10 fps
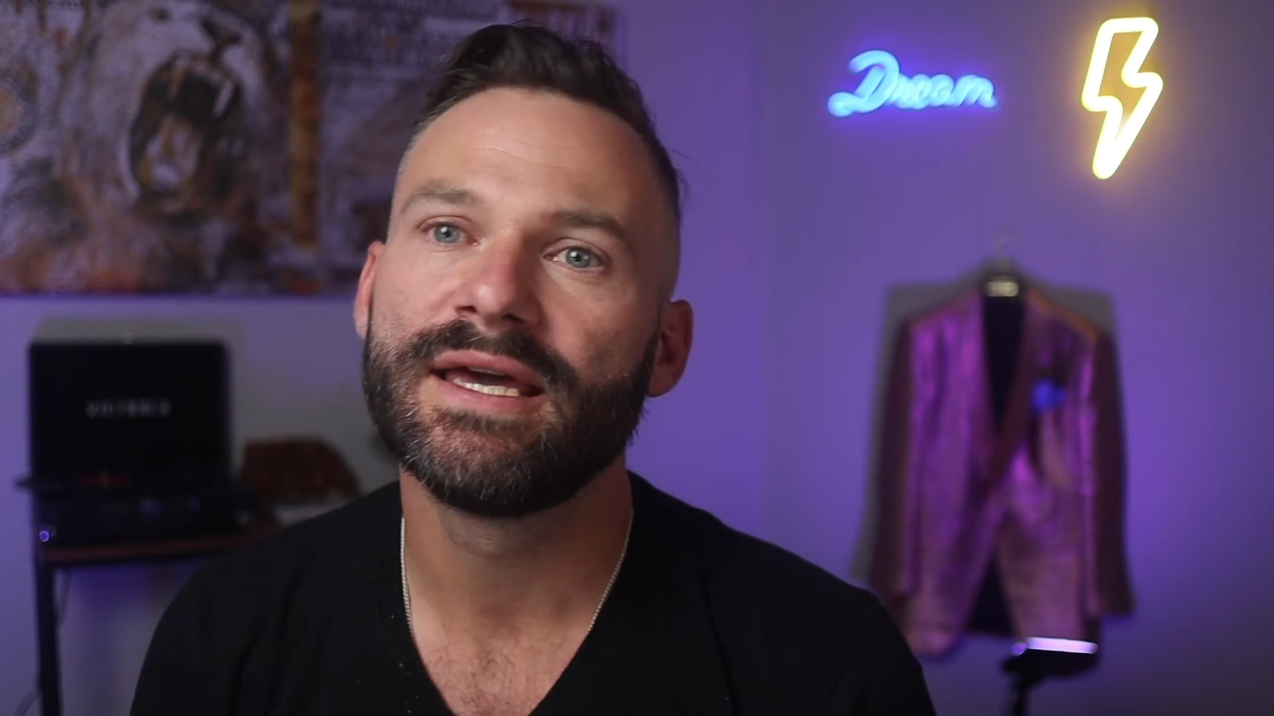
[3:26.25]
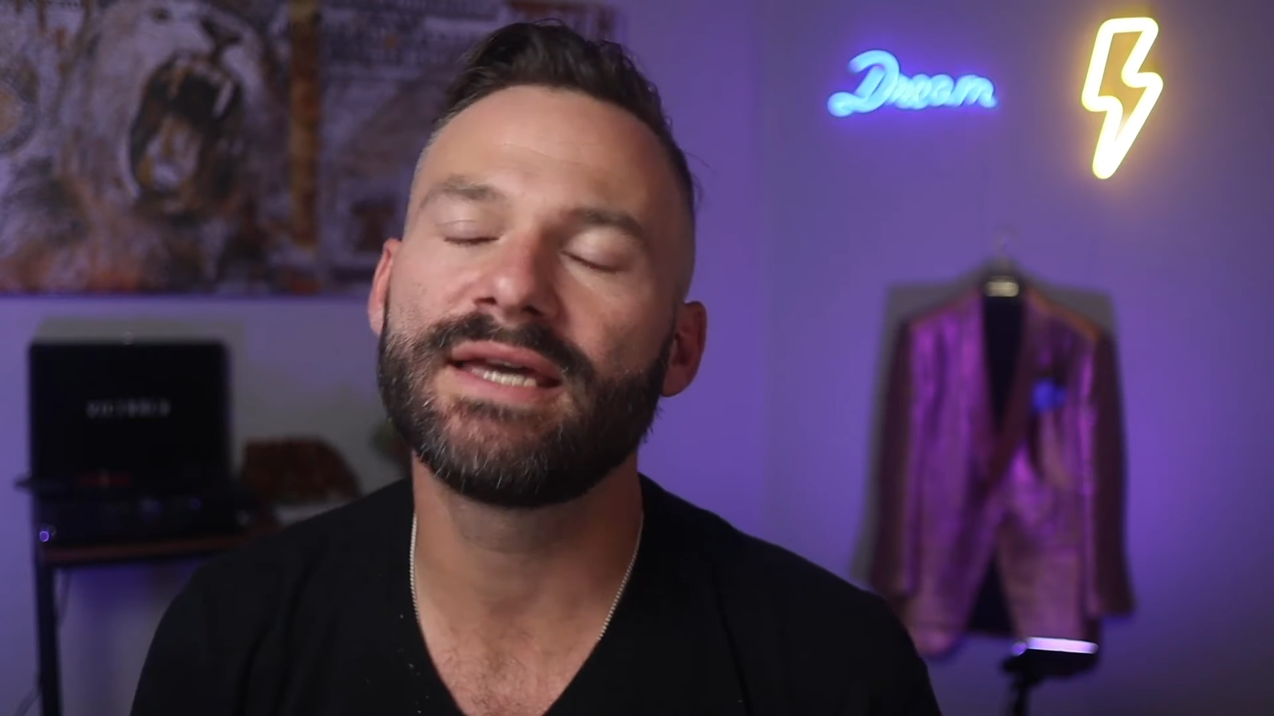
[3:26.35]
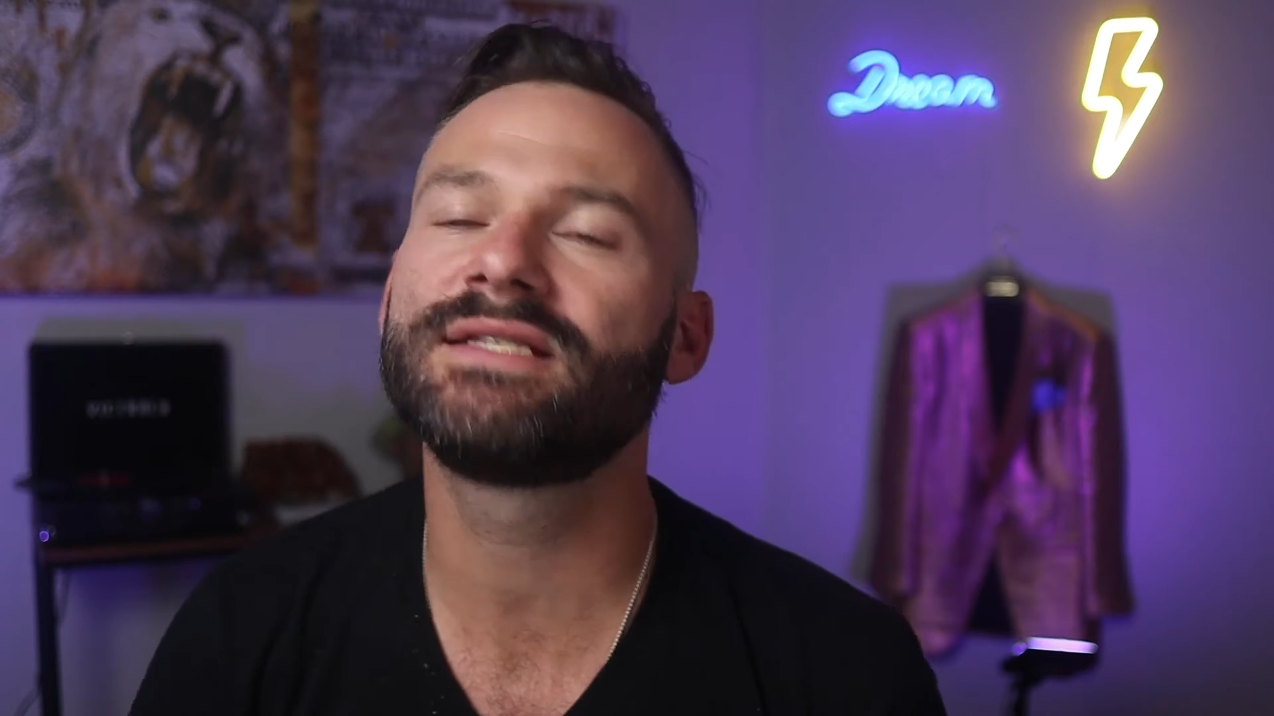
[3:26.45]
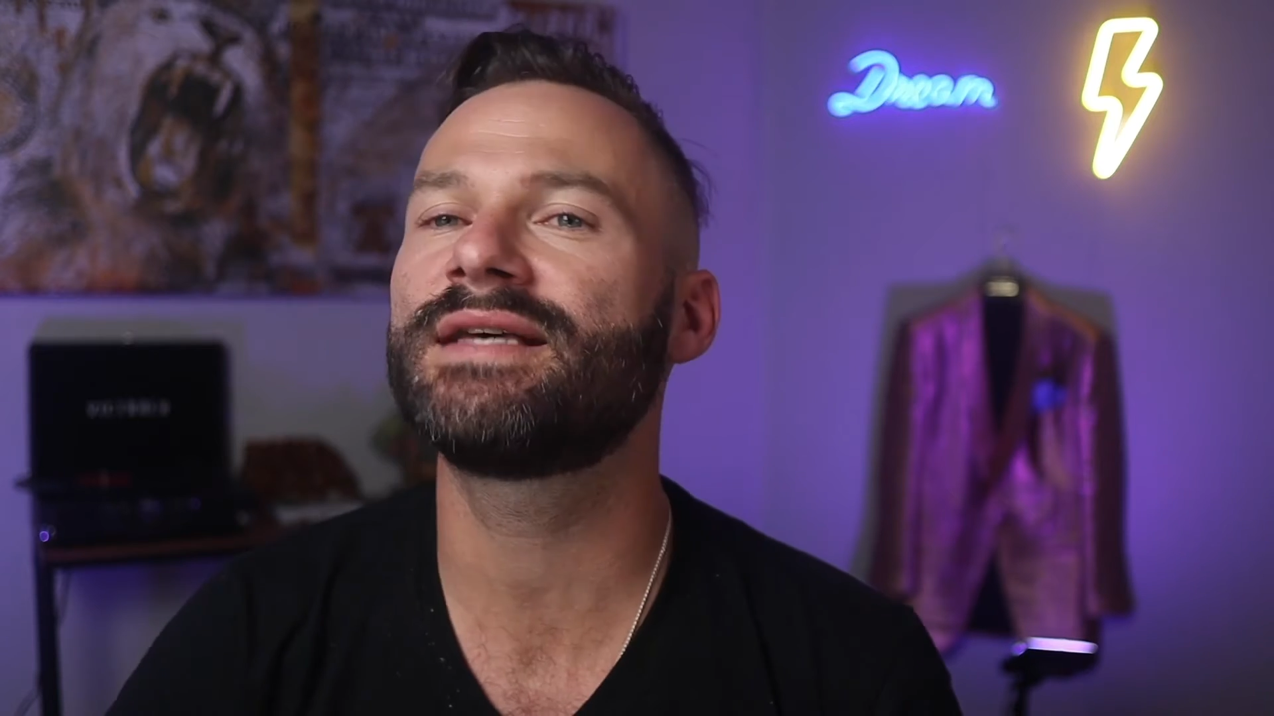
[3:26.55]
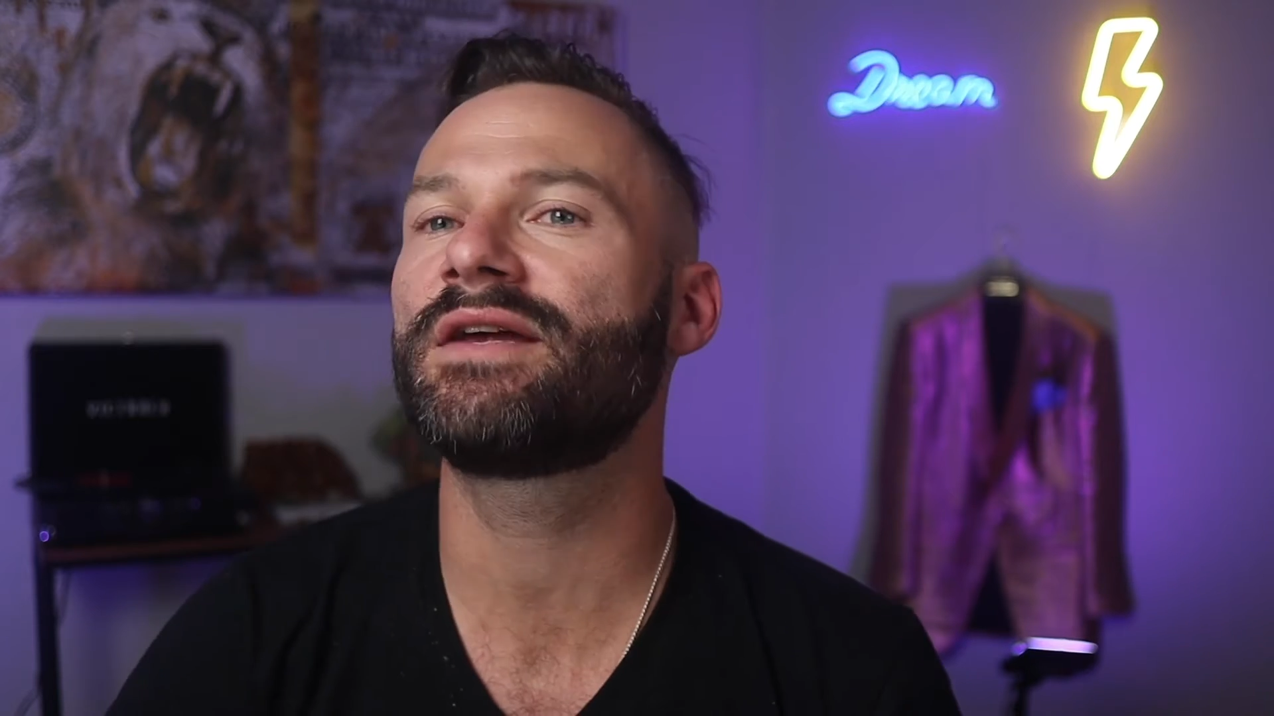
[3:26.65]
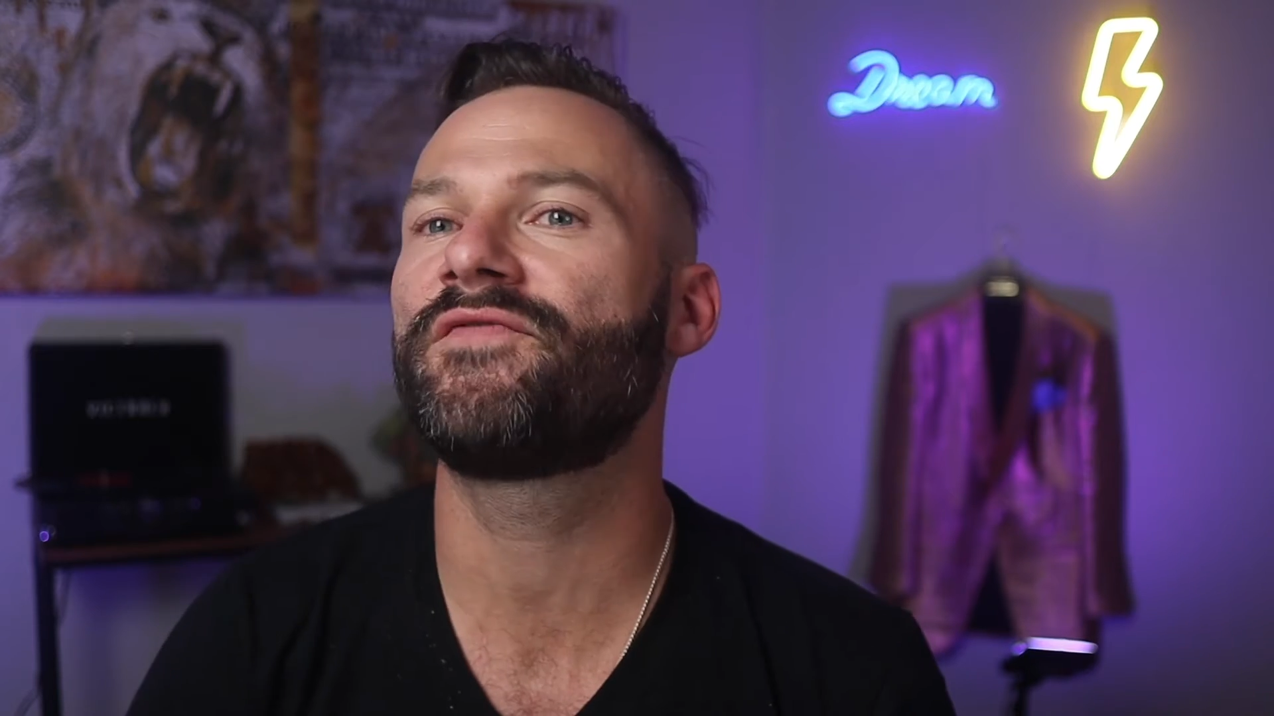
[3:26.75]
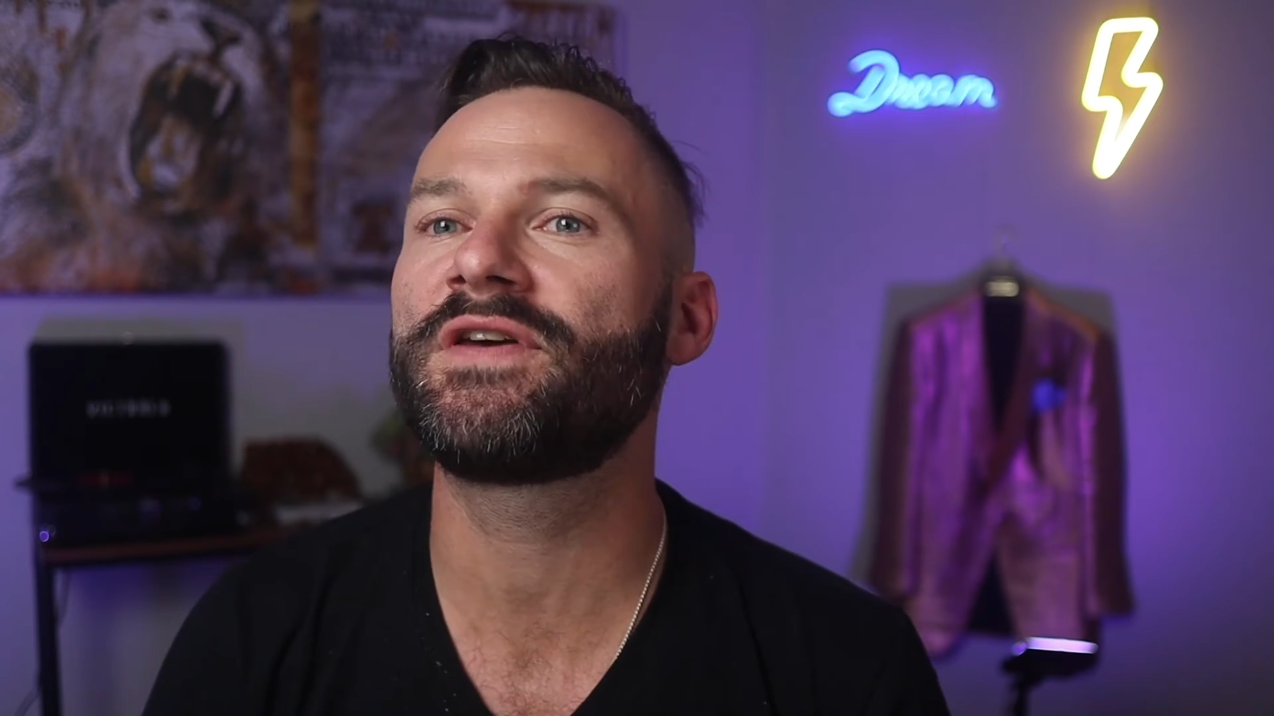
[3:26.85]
inside a